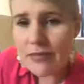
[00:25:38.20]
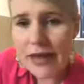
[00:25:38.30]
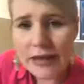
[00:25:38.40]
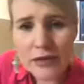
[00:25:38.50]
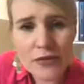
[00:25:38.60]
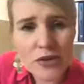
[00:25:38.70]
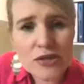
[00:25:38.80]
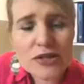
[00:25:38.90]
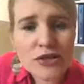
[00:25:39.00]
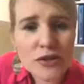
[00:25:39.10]
any of
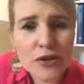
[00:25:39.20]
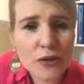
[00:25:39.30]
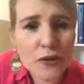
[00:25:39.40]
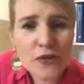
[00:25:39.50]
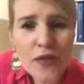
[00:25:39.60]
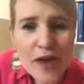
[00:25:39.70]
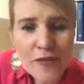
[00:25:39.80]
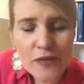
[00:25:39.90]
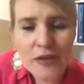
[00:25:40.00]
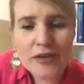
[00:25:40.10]
those that are your
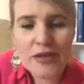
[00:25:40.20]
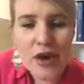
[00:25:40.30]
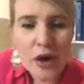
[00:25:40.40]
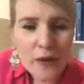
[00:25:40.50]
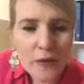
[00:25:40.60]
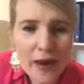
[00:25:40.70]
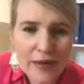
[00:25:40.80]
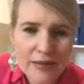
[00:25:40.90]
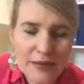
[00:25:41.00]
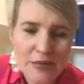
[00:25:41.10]
favorite.
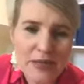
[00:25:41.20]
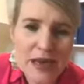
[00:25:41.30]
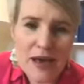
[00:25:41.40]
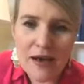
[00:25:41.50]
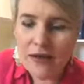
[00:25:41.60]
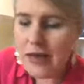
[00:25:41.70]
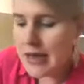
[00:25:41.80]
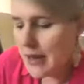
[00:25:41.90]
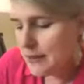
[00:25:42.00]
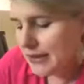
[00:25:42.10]
Write them down.
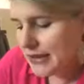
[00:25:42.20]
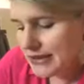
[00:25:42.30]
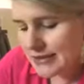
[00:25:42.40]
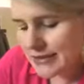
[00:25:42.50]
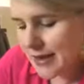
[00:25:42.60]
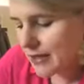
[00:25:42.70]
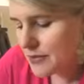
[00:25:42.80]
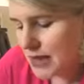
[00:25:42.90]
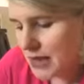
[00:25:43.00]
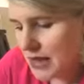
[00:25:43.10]
Please tell
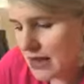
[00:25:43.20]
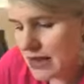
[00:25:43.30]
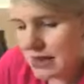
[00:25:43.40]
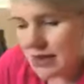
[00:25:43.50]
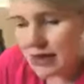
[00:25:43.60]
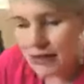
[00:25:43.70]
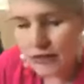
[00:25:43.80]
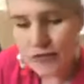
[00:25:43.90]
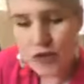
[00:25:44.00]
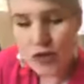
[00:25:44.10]
me
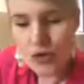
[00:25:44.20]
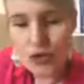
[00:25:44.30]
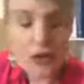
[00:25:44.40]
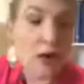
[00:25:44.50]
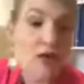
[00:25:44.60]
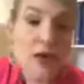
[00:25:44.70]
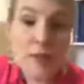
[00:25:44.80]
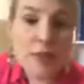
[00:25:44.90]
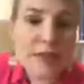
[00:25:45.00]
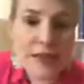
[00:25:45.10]
if you agree
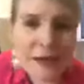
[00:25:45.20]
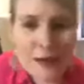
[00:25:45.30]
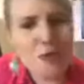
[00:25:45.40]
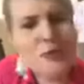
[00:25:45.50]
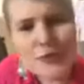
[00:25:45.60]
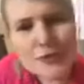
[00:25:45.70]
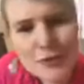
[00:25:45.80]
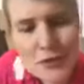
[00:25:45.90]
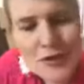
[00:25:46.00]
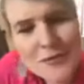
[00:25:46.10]
particularly or
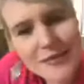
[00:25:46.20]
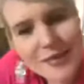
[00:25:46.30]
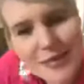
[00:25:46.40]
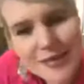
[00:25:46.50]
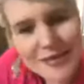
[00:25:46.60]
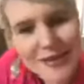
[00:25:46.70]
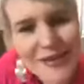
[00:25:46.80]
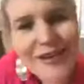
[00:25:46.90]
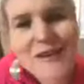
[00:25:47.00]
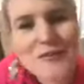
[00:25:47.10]
disagree with any. Then I'd
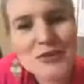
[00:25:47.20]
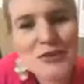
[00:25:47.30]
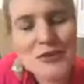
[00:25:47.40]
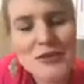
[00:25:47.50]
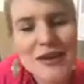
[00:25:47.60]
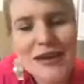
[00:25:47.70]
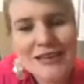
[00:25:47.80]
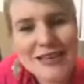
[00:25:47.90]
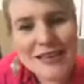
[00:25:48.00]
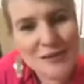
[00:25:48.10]
love to
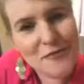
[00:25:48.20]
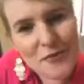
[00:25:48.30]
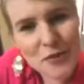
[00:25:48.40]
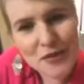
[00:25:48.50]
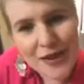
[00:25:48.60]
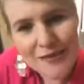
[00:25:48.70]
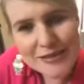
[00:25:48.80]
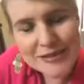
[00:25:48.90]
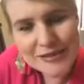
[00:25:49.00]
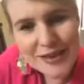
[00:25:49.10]
hear from you and have a
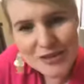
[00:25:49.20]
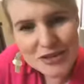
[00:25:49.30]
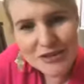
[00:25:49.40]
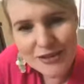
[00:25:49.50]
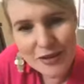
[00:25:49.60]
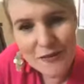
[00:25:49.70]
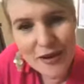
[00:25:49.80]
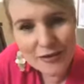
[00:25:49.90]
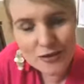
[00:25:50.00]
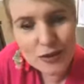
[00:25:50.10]
discussion
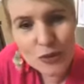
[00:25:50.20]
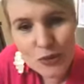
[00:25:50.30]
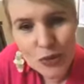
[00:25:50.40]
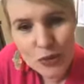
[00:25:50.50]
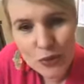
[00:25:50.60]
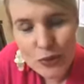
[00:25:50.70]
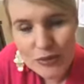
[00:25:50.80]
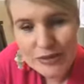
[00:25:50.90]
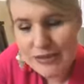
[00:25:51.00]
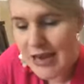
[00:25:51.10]
around your
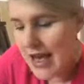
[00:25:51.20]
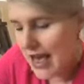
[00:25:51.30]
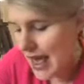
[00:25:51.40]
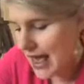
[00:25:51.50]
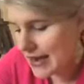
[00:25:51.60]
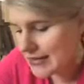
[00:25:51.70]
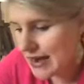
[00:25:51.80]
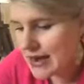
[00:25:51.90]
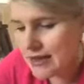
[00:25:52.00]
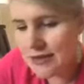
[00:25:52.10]
thoughts and
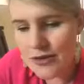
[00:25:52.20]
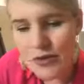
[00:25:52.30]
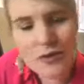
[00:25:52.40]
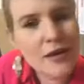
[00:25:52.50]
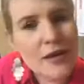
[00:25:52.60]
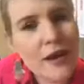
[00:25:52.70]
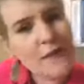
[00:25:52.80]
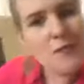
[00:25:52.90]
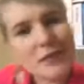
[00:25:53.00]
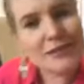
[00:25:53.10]
any that you think
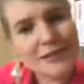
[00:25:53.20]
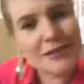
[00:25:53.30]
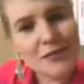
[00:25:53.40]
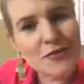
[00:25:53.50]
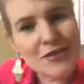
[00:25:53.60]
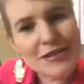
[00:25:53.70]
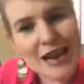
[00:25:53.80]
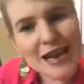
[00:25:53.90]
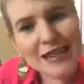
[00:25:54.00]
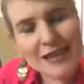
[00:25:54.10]
I've missed. So if there's
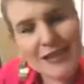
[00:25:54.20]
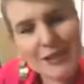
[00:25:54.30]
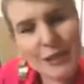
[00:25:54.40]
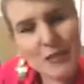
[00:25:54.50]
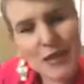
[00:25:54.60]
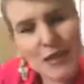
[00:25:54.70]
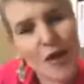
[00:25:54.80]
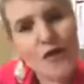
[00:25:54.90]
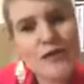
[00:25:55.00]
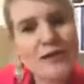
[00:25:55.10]
anything that could be
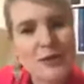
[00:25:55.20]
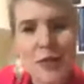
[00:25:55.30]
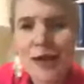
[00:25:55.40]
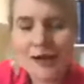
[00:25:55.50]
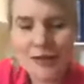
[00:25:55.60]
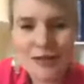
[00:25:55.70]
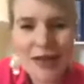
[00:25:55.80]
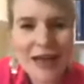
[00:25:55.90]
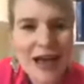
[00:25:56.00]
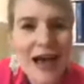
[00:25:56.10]
over the 12,
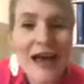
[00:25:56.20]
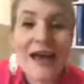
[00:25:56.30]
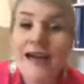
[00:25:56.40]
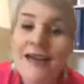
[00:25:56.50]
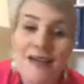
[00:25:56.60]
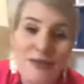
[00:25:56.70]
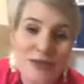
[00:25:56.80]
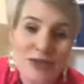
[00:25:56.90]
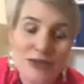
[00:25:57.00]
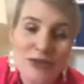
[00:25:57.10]
I'd love
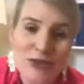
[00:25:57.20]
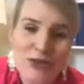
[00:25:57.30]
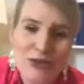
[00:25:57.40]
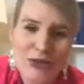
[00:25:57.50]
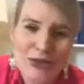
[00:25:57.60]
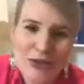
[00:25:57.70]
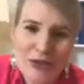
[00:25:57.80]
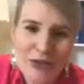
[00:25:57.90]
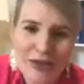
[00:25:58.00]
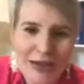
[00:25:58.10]
to
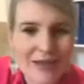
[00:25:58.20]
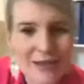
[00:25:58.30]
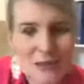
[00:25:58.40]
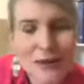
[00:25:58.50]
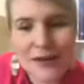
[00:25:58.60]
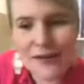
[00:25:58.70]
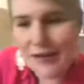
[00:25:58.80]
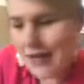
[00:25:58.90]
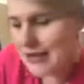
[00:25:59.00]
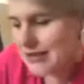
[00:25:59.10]
learn as well,
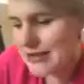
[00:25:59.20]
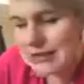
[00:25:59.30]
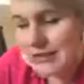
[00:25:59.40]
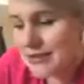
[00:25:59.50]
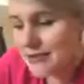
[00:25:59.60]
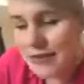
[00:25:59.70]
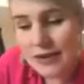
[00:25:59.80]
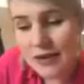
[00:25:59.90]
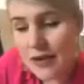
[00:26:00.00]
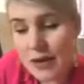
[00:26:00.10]
as this is
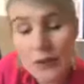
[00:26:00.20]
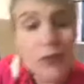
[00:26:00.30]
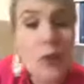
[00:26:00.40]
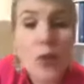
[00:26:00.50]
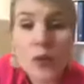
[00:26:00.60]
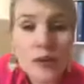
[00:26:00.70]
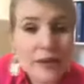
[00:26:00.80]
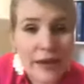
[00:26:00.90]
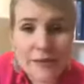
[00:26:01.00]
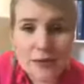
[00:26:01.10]
something we're all going
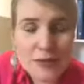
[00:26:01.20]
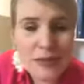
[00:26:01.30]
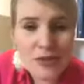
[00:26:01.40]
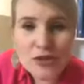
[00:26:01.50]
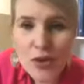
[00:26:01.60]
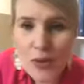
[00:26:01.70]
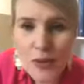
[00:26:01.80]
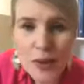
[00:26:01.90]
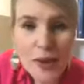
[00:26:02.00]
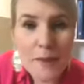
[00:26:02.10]
to have to be
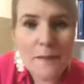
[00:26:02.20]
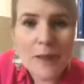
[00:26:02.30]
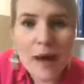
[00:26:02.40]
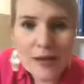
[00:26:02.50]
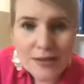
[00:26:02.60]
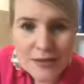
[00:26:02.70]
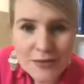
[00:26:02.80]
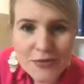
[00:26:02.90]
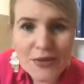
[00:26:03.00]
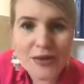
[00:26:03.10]
so
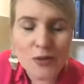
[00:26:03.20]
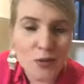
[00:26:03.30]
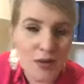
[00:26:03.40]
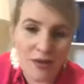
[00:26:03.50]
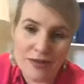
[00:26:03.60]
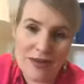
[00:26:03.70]
masterful with,